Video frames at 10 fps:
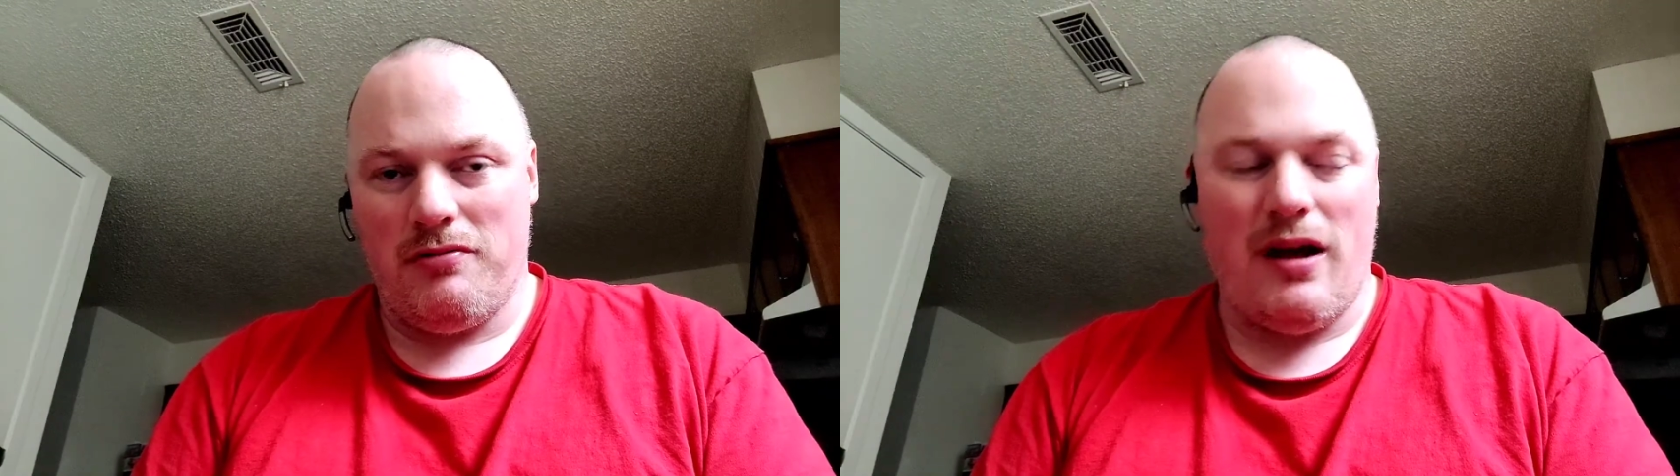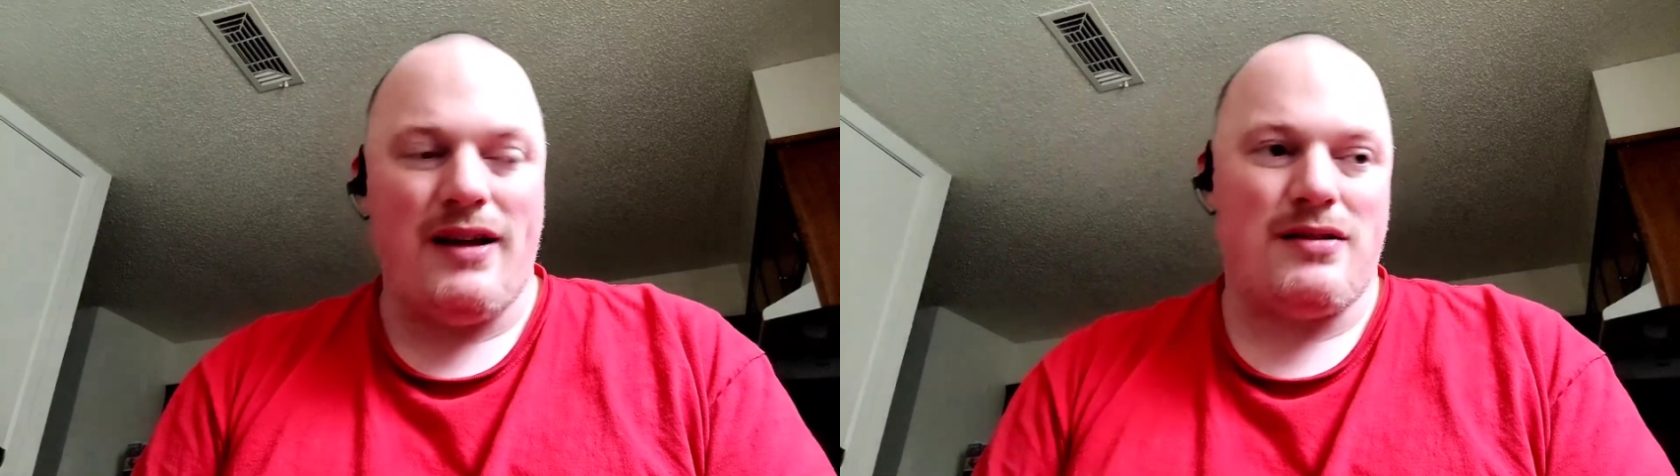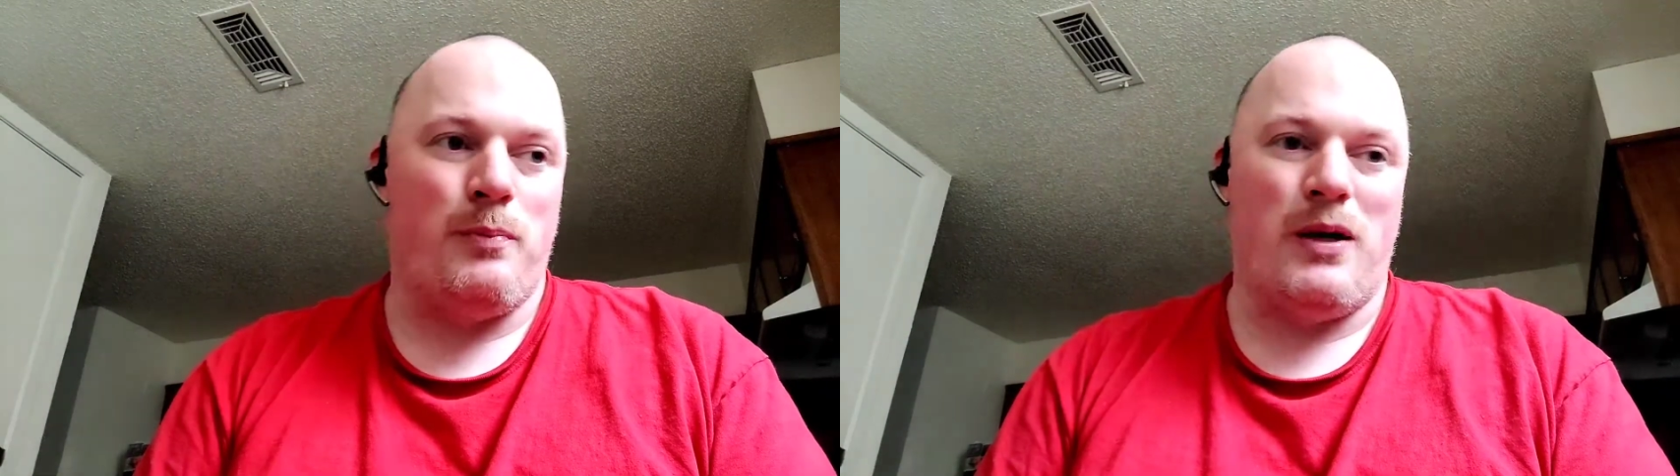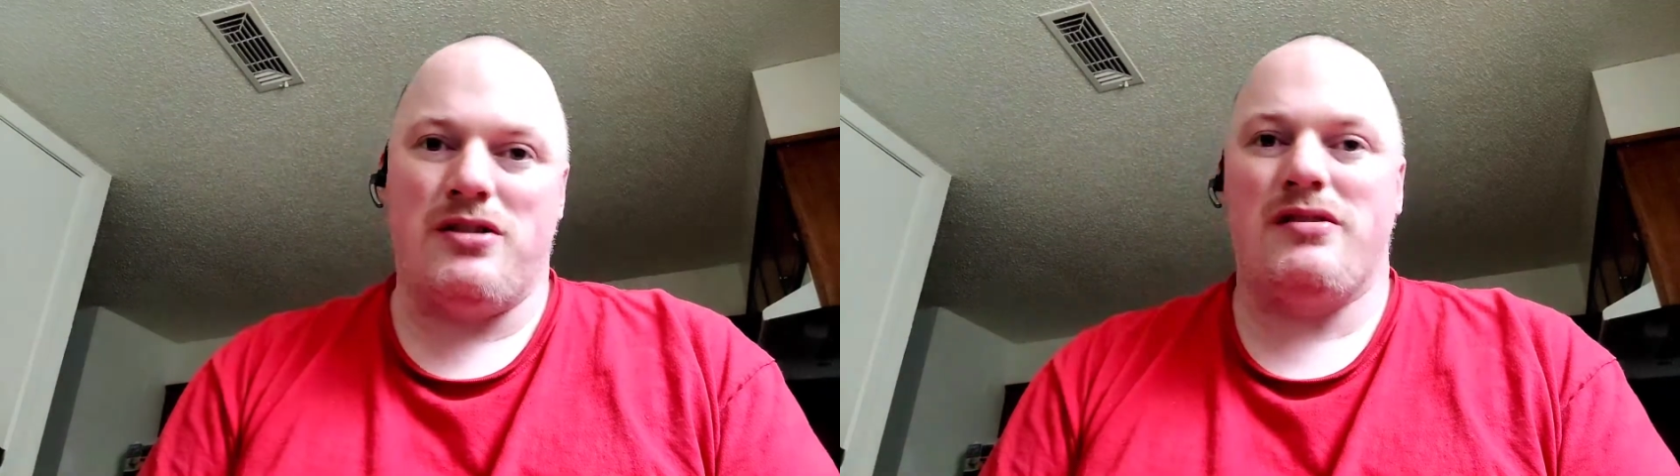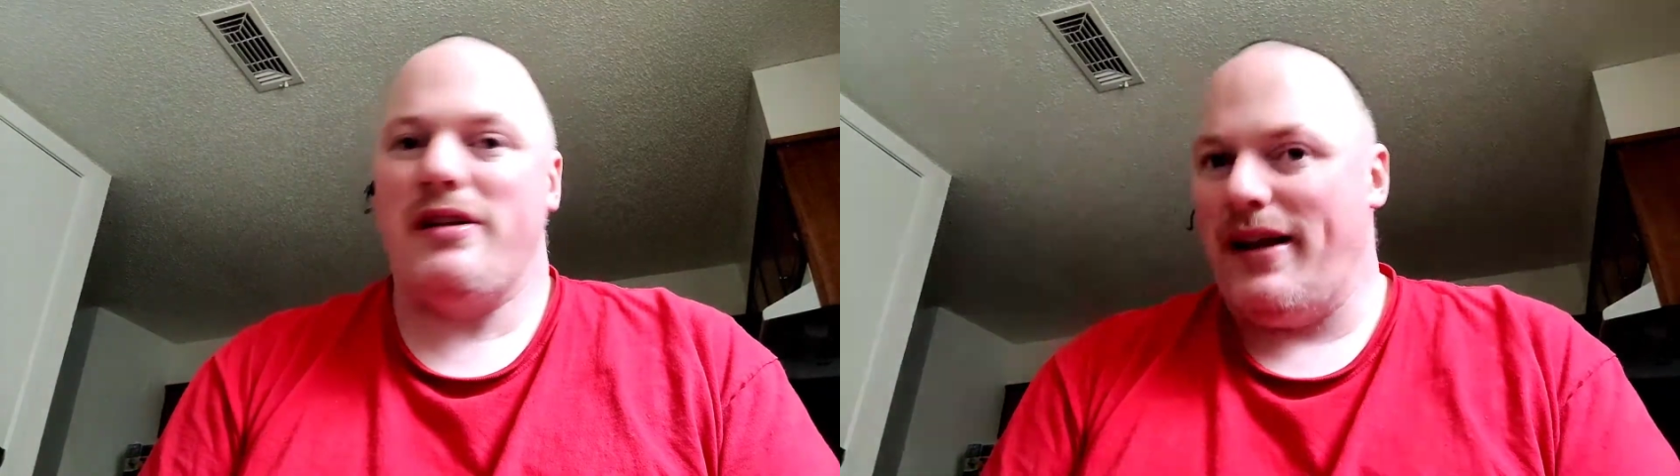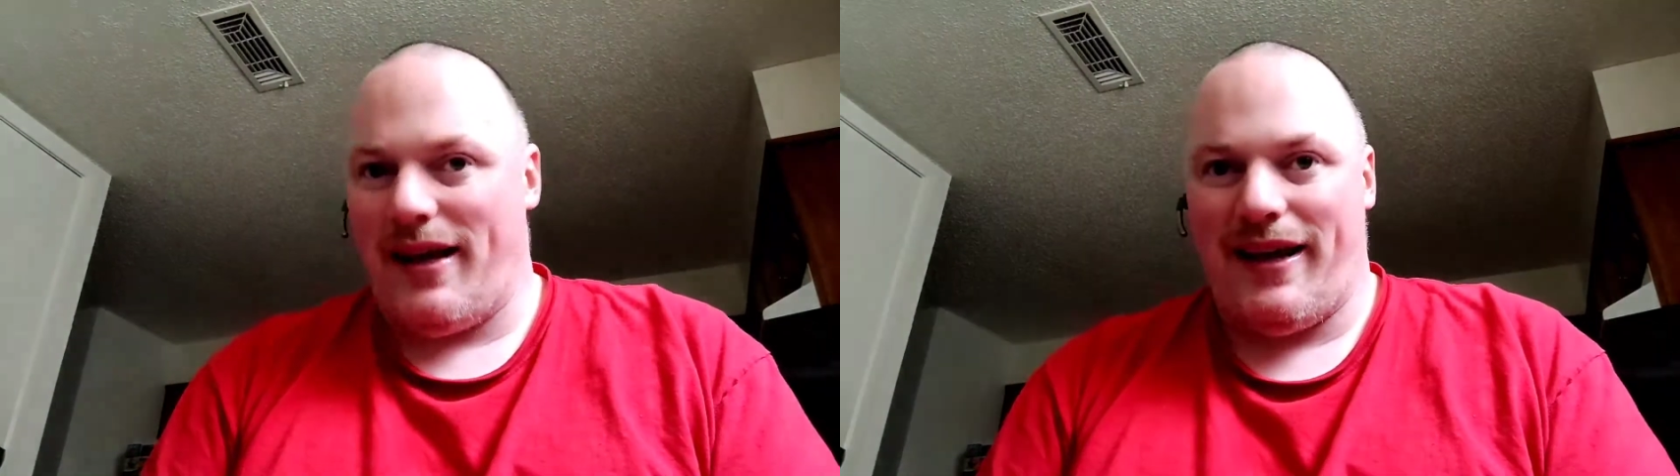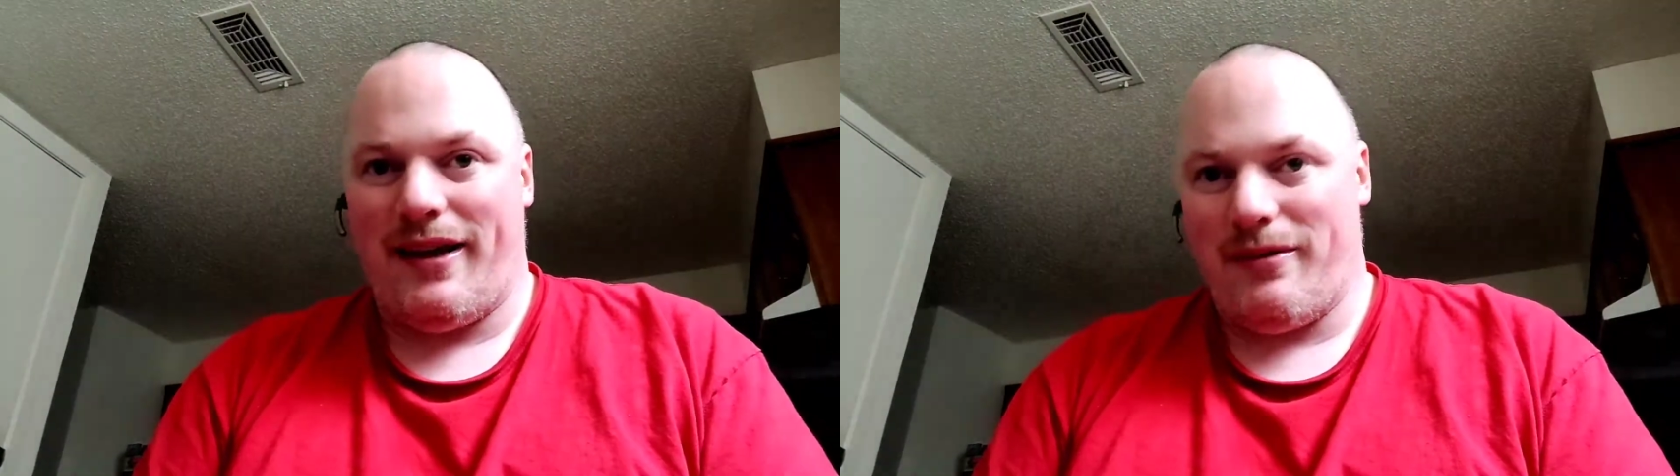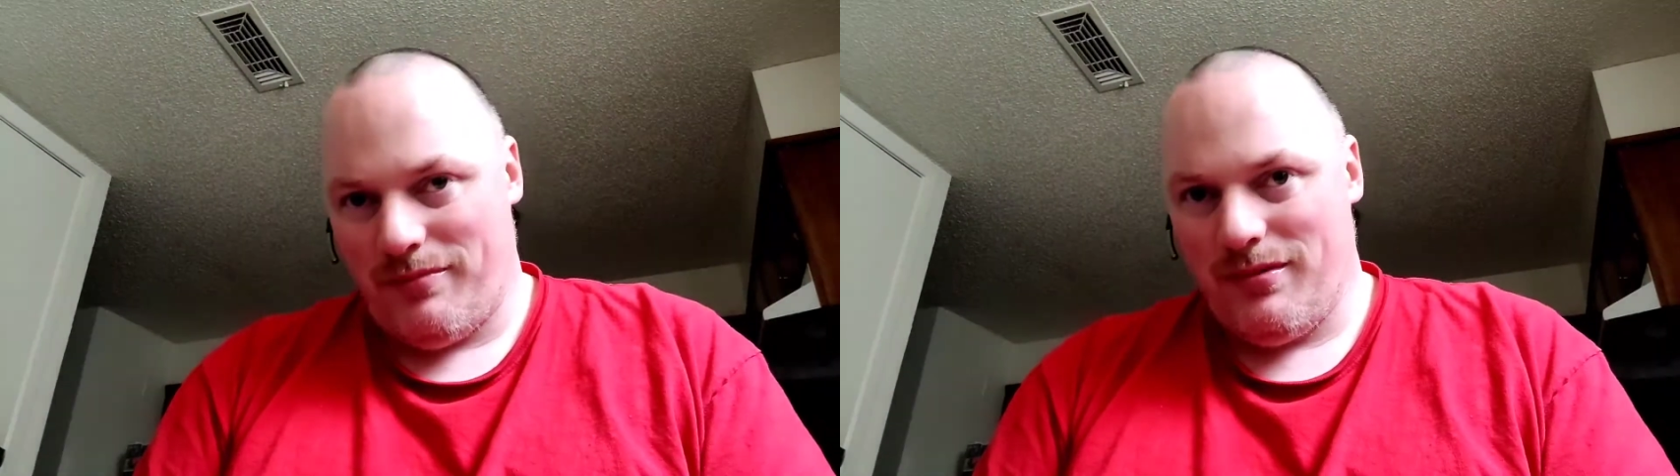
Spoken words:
as much as they can.